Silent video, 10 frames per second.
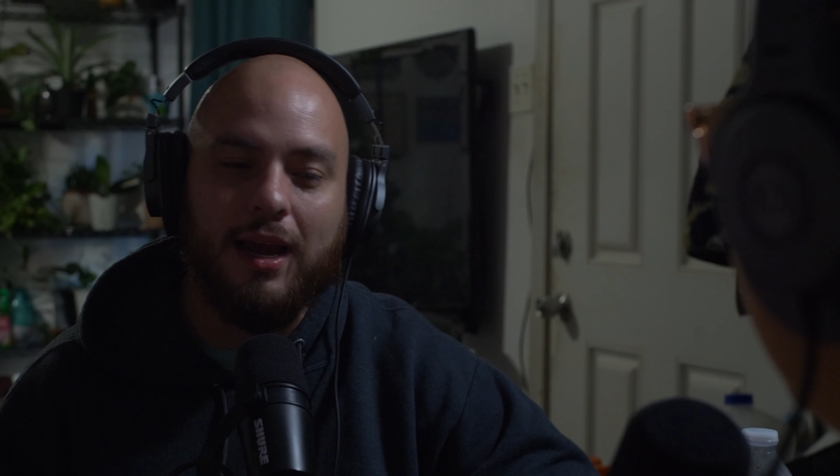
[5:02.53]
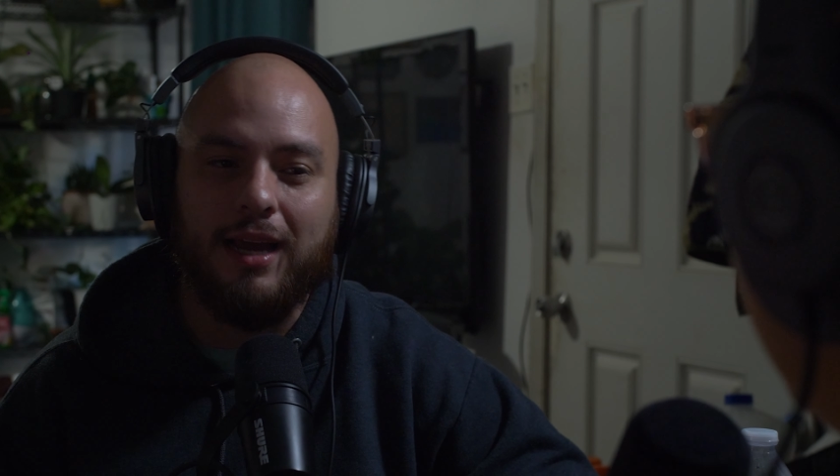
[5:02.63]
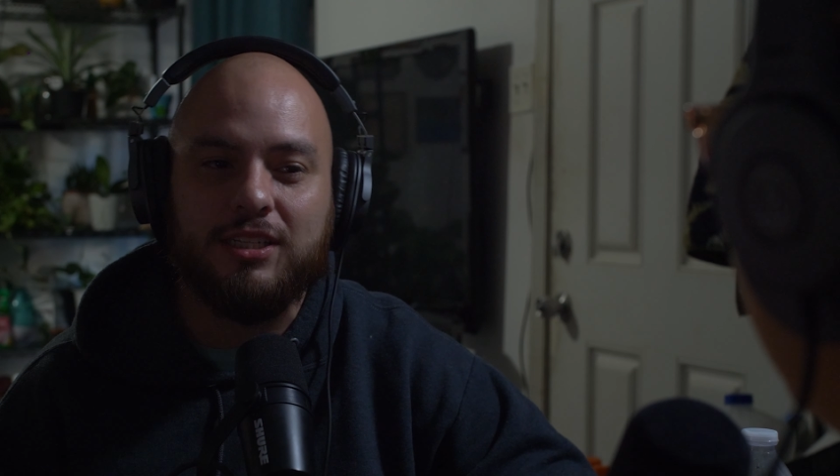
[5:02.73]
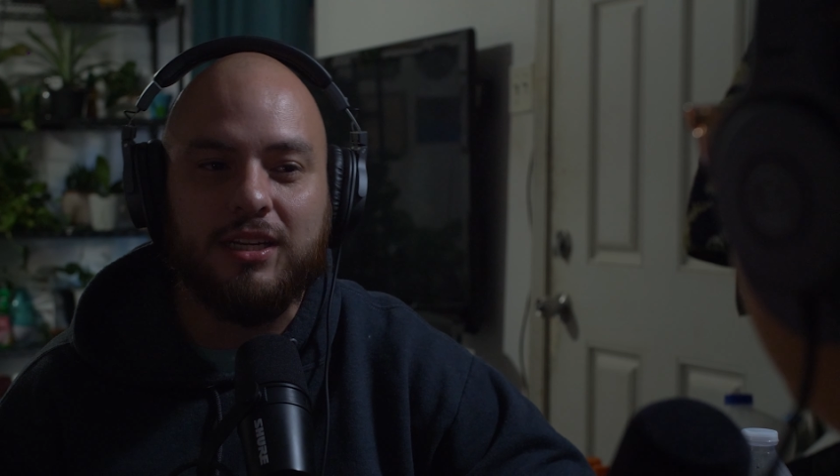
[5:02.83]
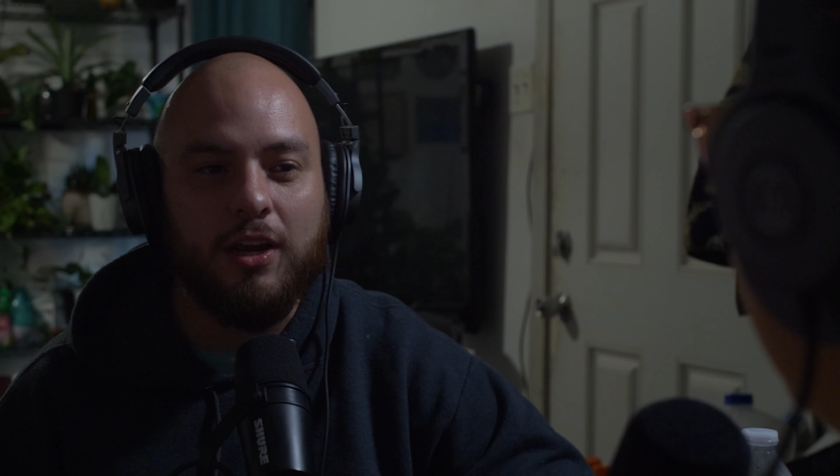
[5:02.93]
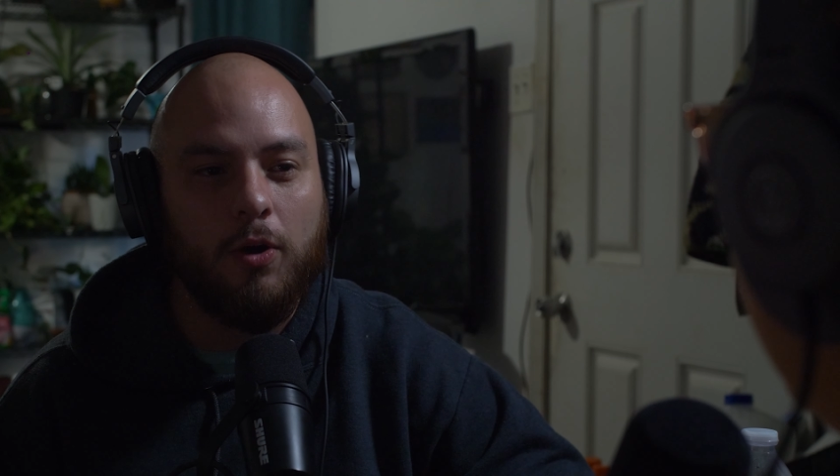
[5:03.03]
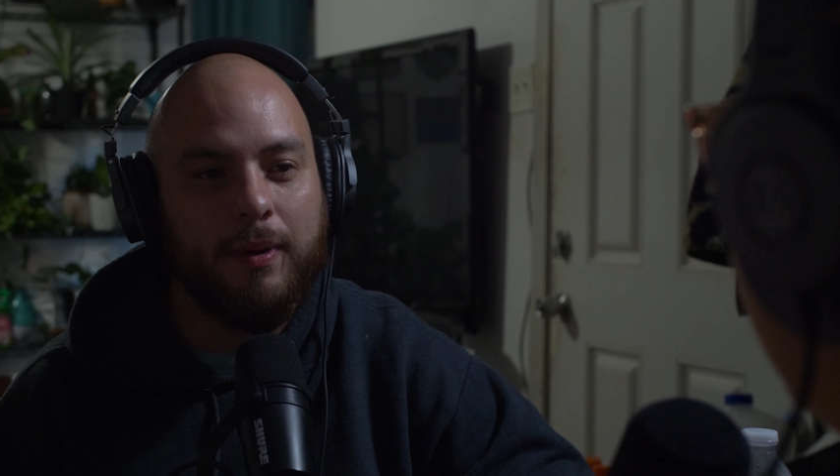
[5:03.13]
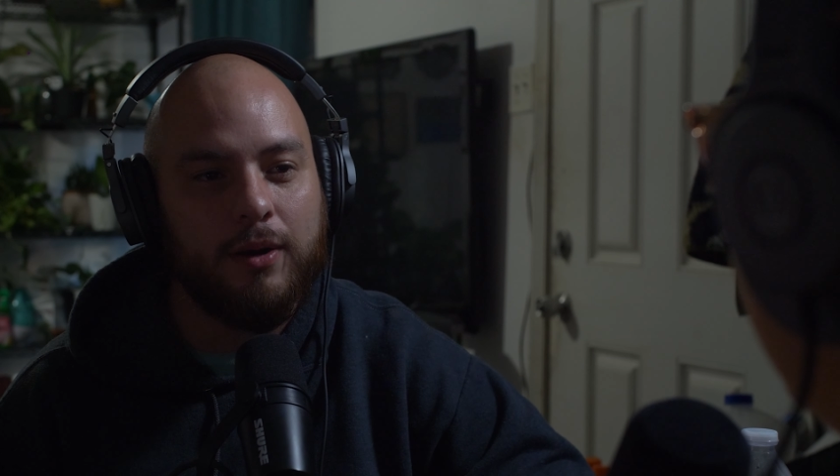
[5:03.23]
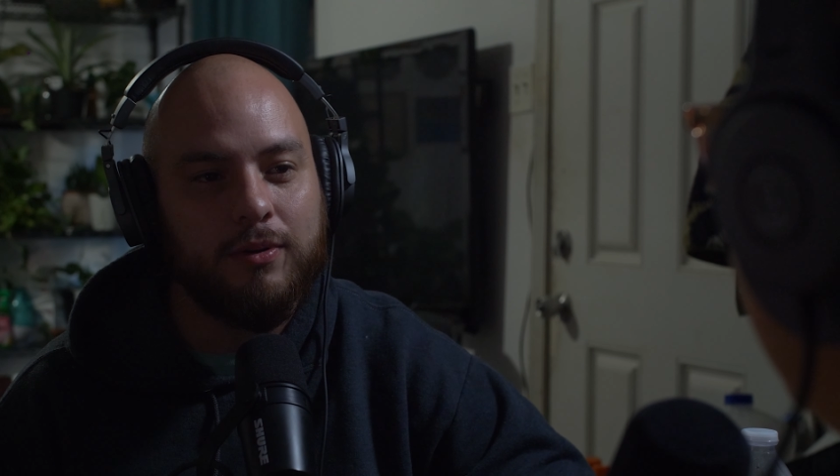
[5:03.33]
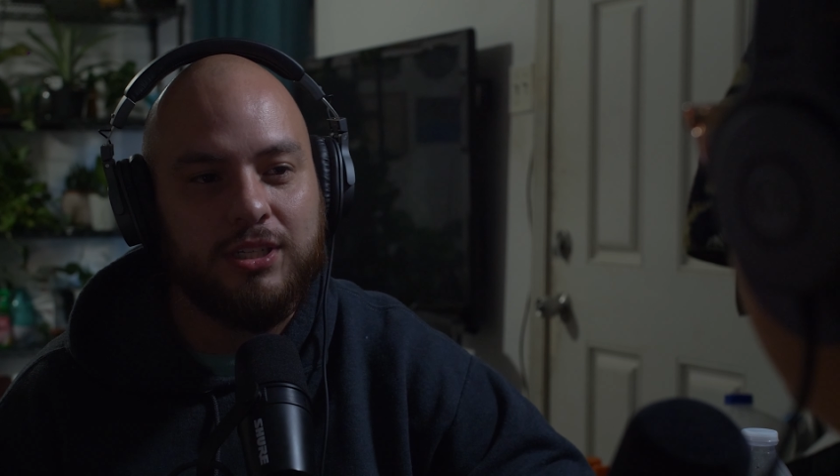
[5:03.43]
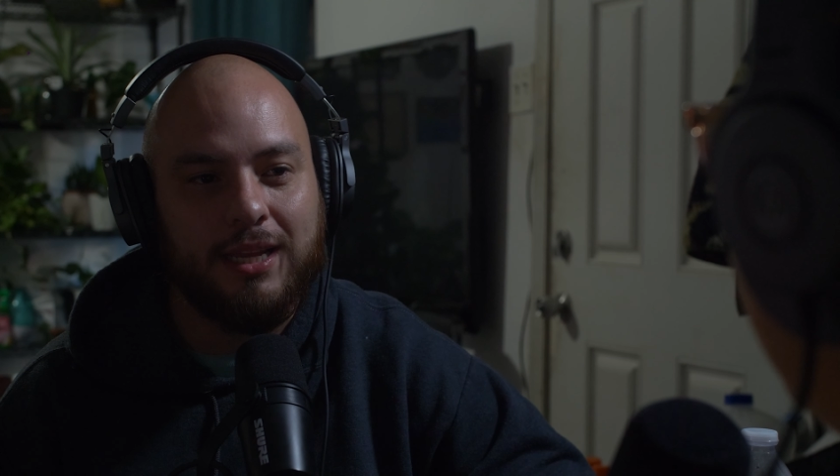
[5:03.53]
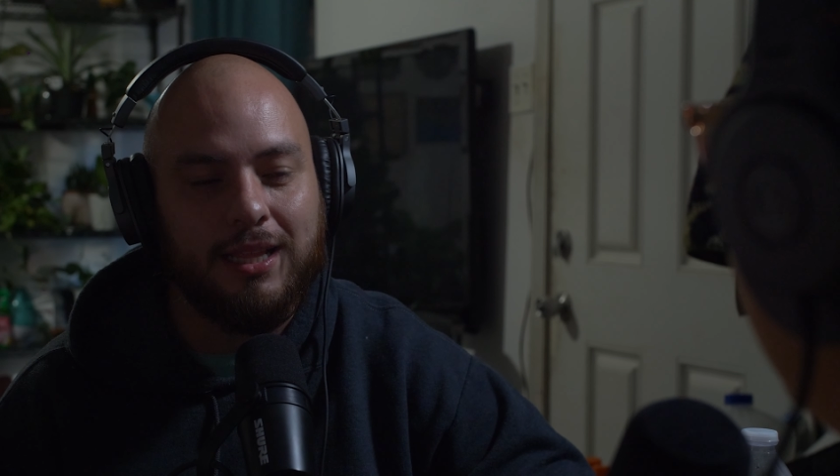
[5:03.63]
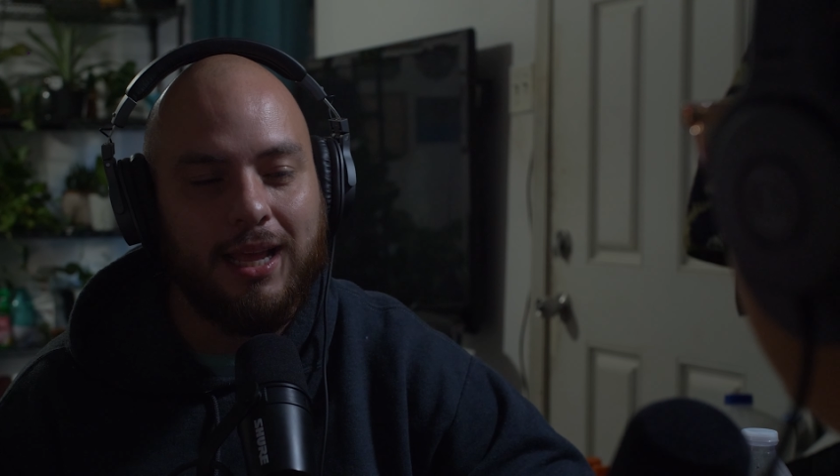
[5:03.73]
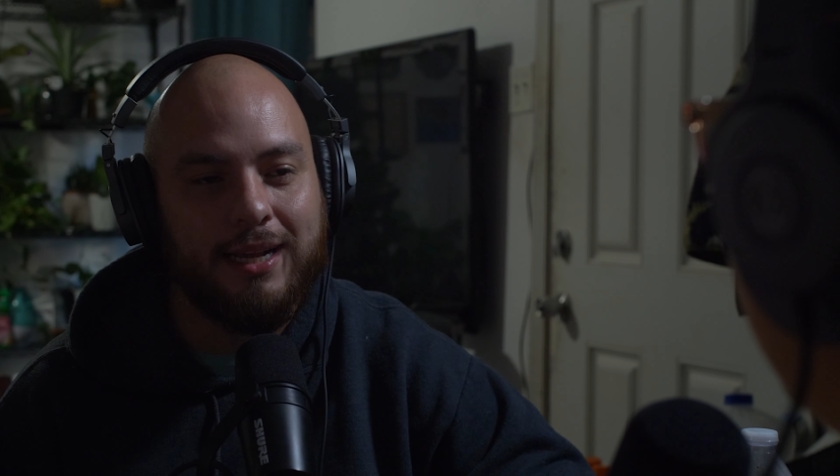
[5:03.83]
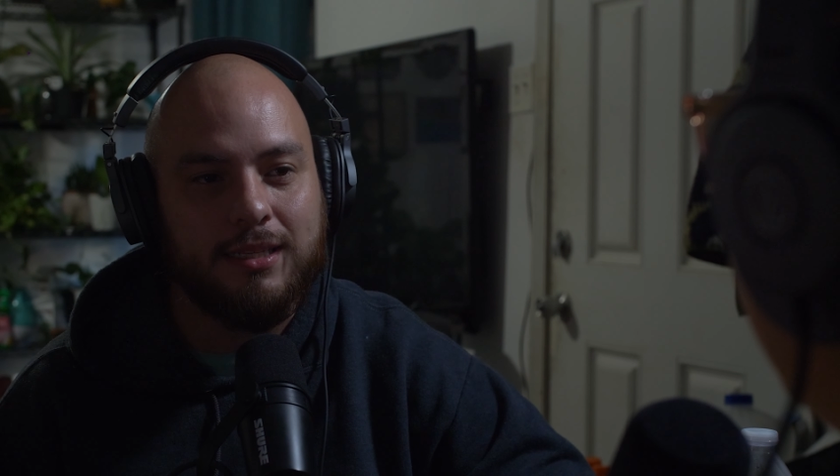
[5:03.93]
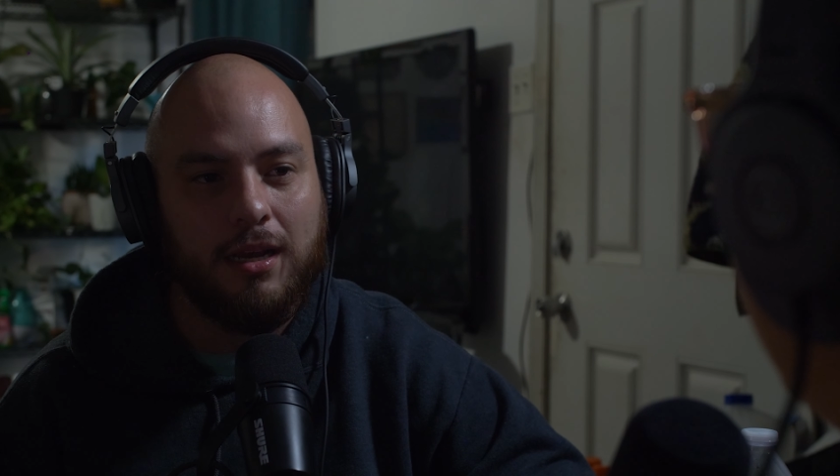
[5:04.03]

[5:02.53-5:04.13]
I should have known better when she had the lights